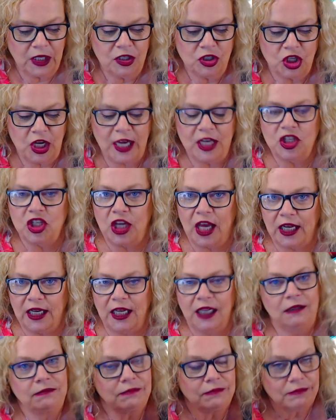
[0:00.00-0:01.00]
Jay
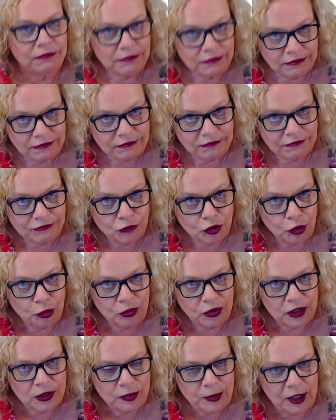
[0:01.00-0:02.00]
Shetty
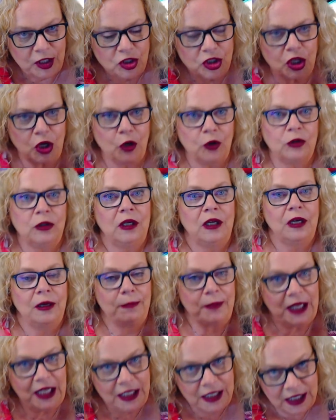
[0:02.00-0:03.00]
truth is being shown,
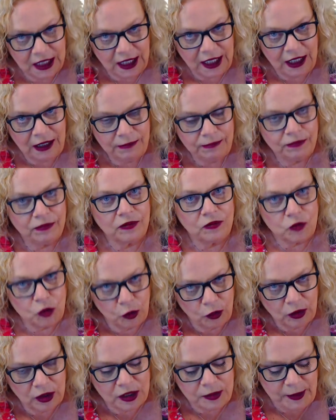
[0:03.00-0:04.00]
P Diddy
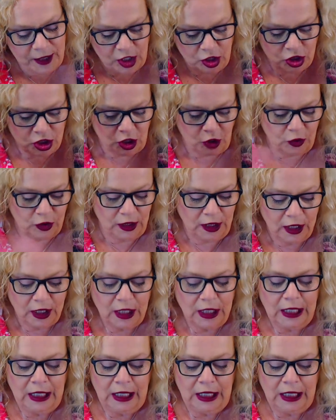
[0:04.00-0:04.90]
truth is being shown.